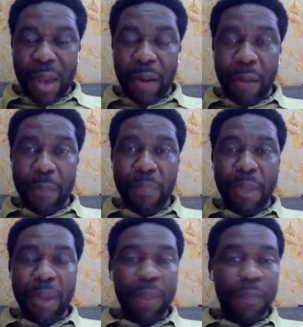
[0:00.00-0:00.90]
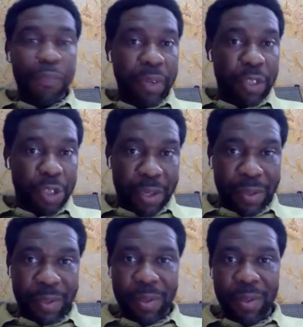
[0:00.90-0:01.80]
And there are many
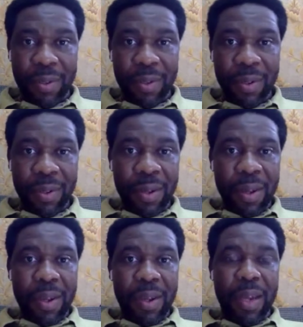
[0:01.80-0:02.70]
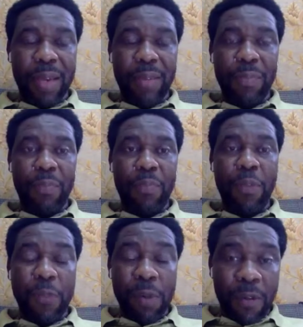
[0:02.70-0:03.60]
preachers and
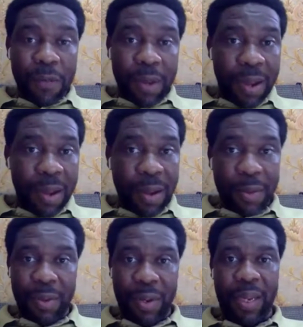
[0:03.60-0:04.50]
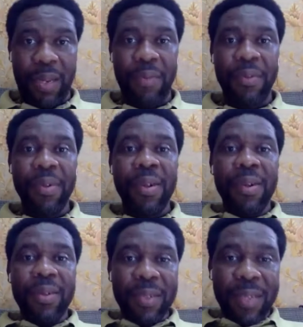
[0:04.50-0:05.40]
people of God today
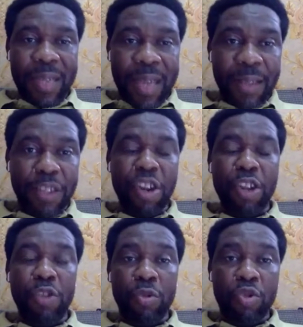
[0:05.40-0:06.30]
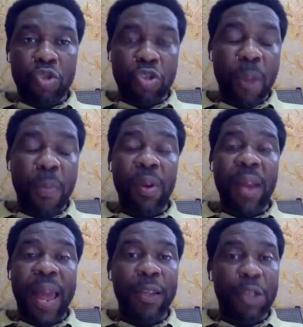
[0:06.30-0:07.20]
getting into
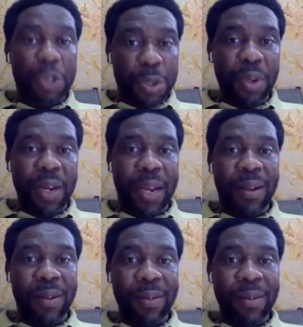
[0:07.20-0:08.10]
trouble like Jonah